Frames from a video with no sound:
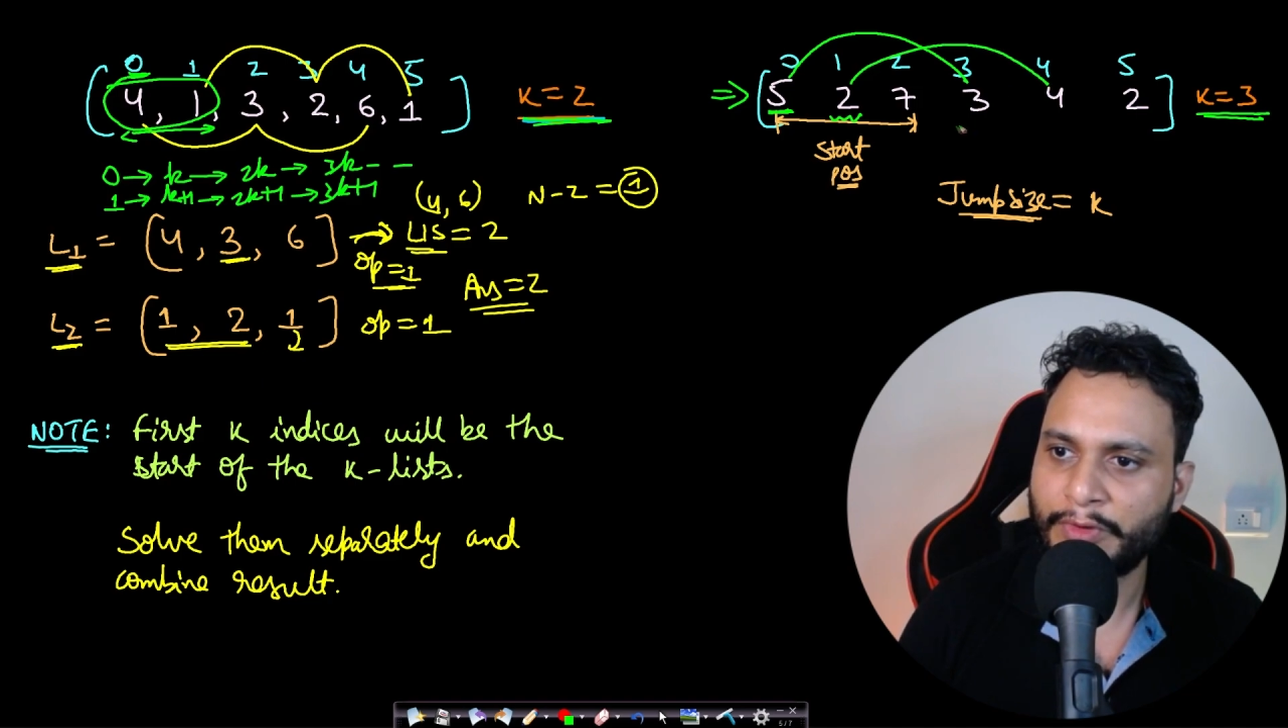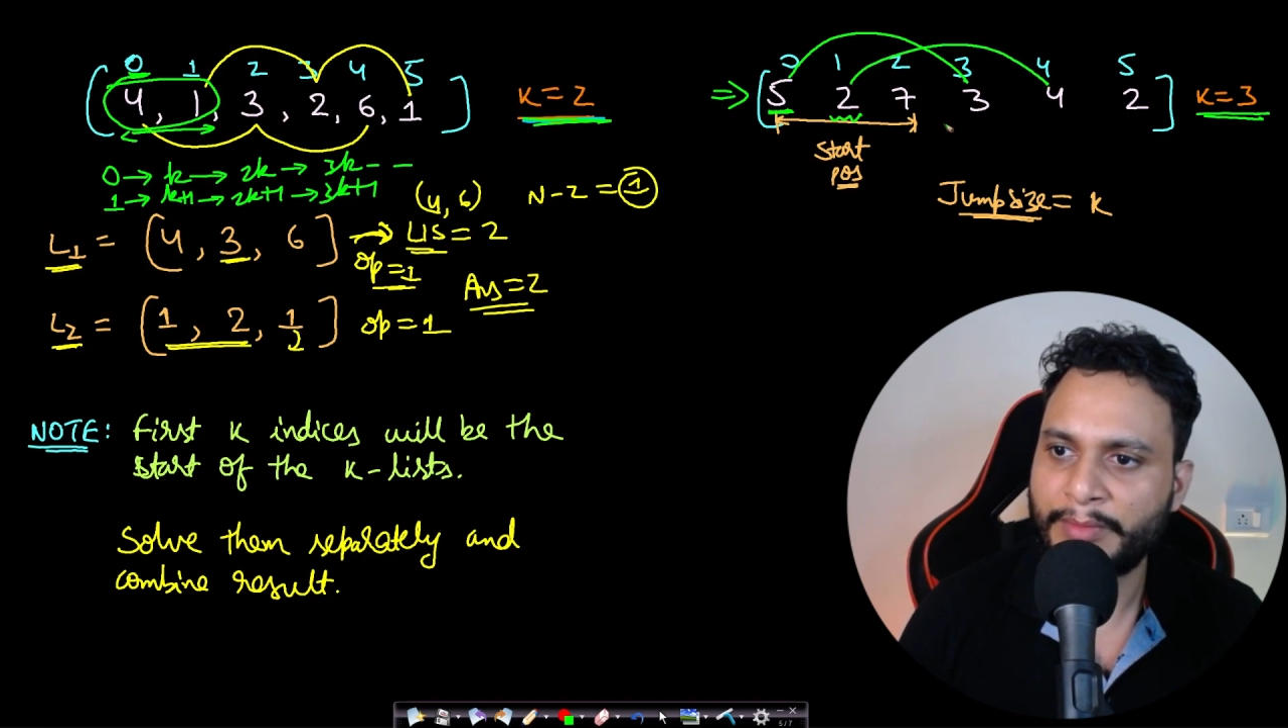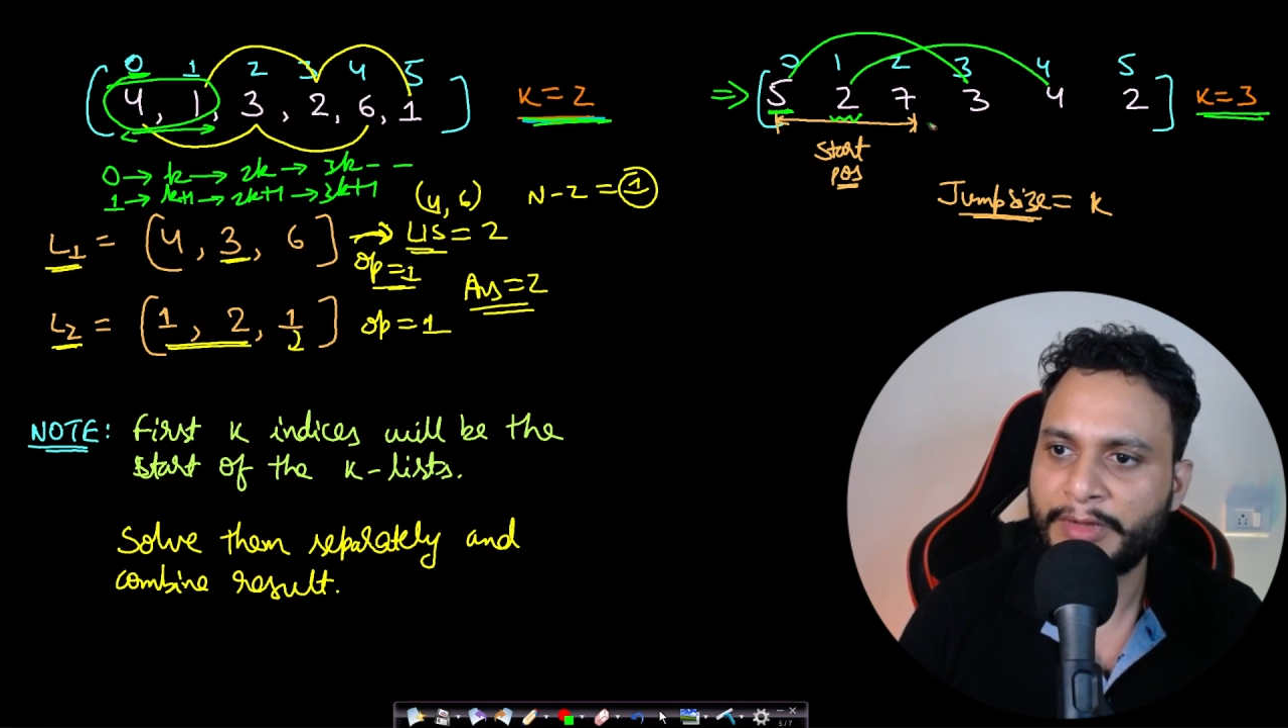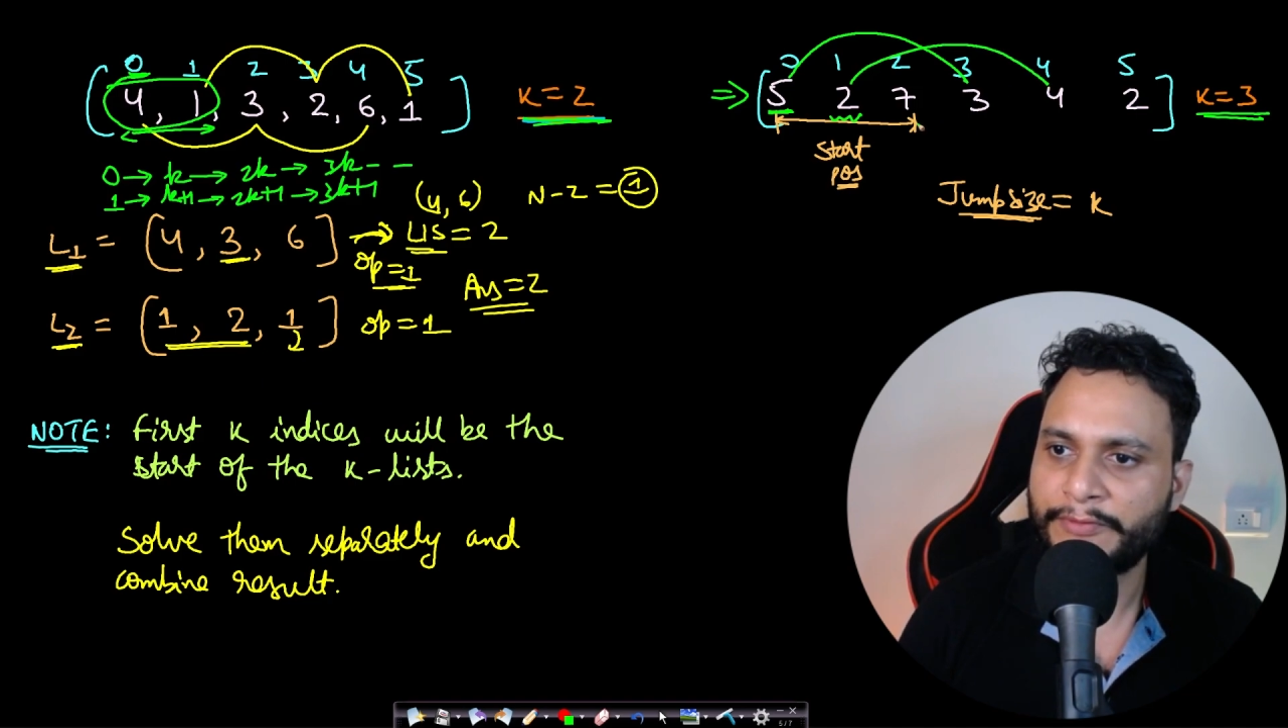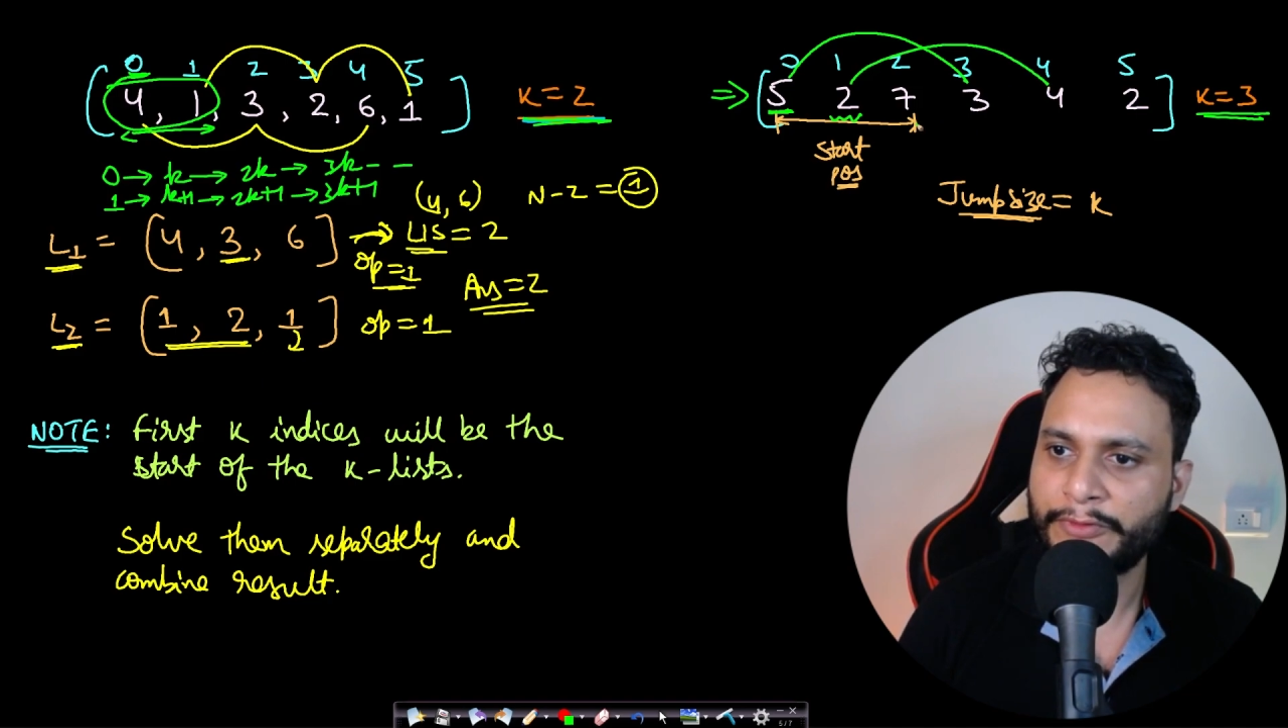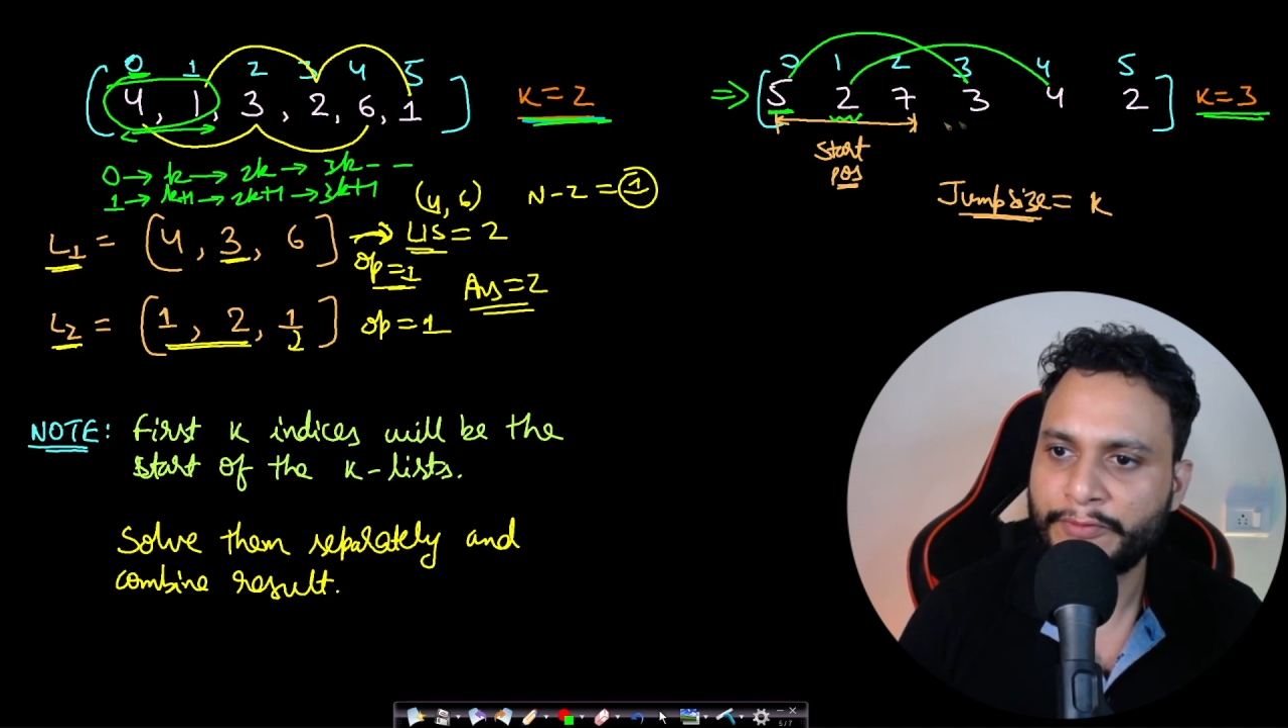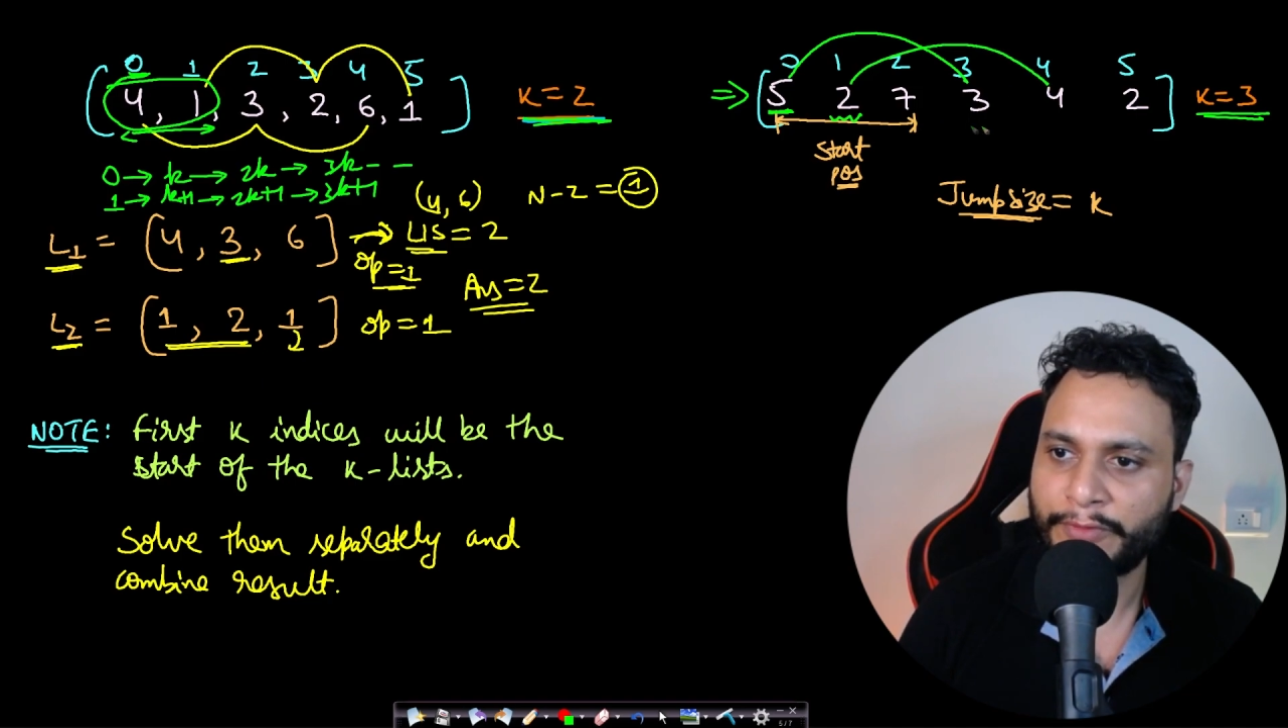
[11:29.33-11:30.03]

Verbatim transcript: 4.